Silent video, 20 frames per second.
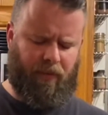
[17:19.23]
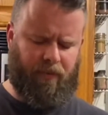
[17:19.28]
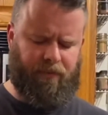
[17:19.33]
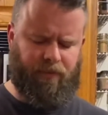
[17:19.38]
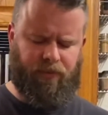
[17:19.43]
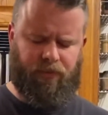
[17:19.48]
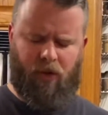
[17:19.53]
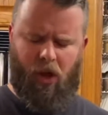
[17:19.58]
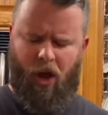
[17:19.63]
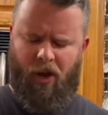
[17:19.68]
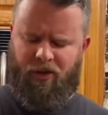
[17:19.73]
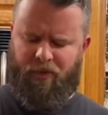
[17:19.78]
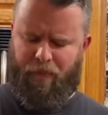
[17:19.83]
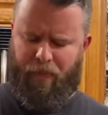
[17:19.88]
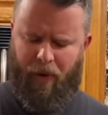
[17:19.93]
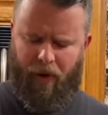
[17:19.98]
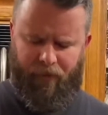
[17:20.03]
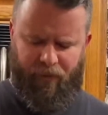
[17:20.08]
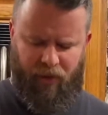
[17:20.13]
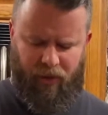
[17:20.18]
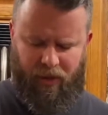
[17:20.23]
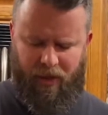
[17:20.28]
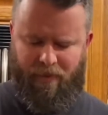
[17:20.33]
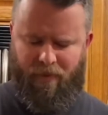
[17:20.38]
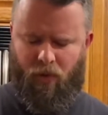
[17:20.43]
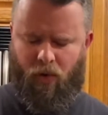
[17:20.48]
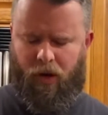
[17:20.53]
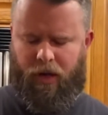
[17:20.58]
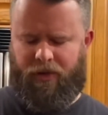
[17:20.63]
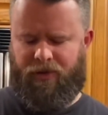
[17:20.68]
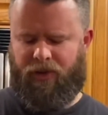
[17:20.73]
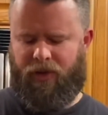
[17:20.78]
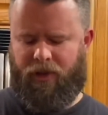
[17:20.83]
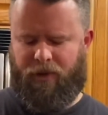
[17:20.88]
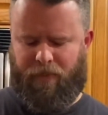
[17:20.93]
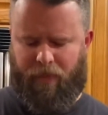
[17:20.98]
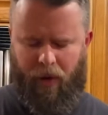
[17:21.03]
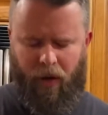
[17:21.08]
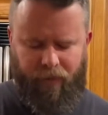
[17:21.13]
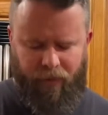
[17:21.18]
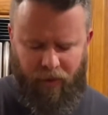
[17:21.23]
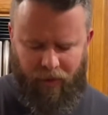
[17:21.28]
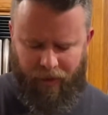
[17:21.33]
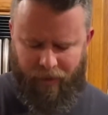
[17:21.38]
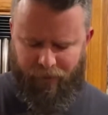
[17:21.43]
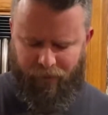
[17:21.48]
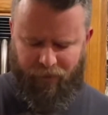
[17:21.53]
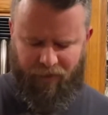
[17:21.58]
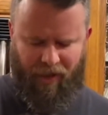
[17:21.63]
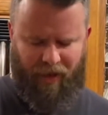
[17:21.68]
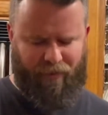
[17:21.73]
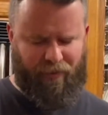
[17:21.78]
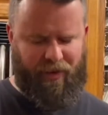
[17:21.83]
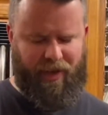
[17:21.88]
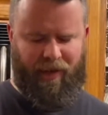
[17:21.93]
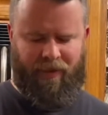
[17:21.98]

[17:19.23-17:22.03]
It's perfectly moist, it's perfectly fluffy.